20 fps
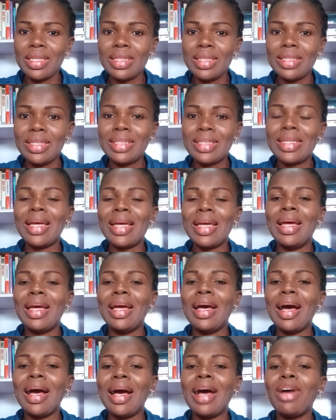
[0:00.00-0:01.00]

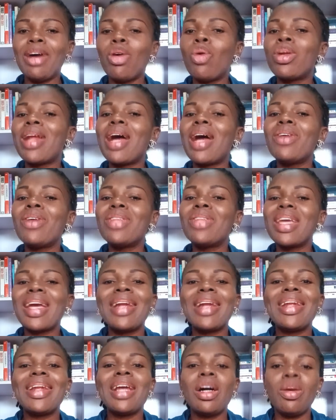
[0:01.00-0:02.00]
on how they
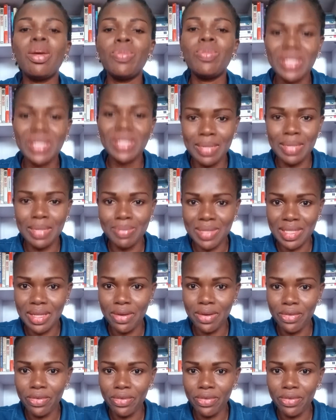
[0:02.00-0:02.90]
can help themselves,